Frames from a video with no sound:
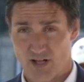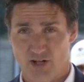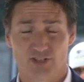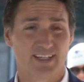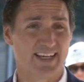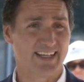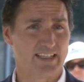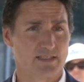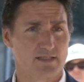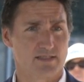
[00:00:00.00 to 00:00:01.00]
All
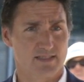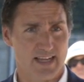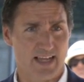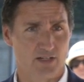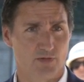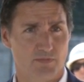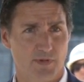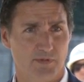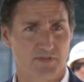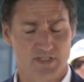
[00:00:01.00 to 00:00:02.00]
Canadians stand with
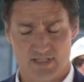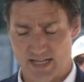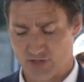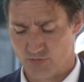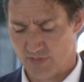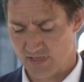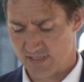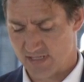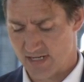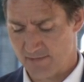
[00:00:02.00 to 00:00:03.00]
people of Saskatchewan at
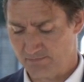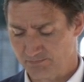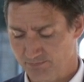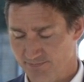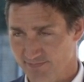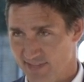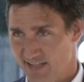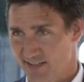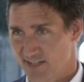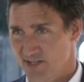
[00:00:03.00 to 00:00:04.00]
this time.
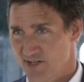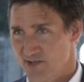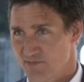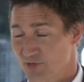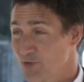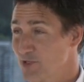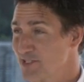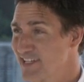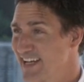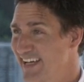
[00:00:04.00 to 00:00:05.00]
But of course,
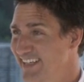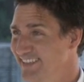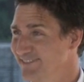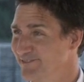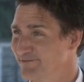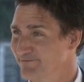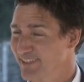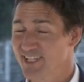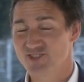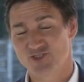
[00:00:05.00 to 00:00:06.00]
today,
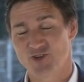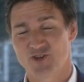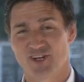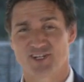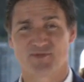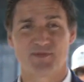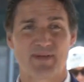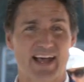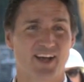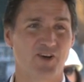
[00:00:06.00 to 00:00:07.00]
it is so good to be
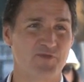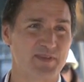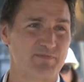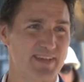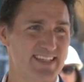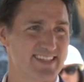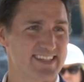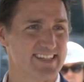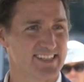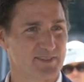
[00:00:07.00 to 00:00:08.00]
back home in
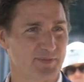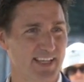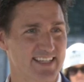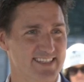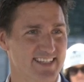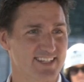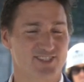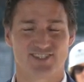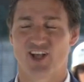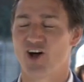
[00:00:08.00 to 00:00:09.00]
BC, a place that
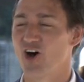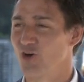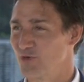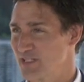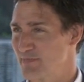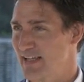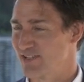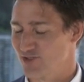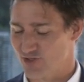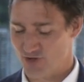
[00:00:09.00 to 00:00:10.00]
has always
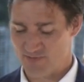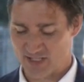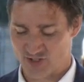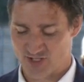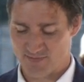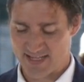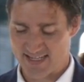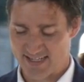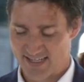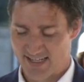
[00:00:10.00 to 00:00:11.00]
meant so much to
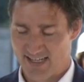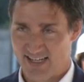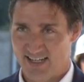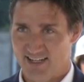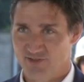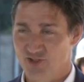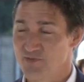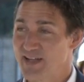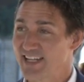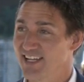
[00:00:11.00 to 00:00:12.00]
me. I have so
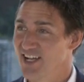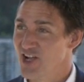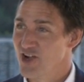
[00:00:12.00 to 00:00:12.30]
many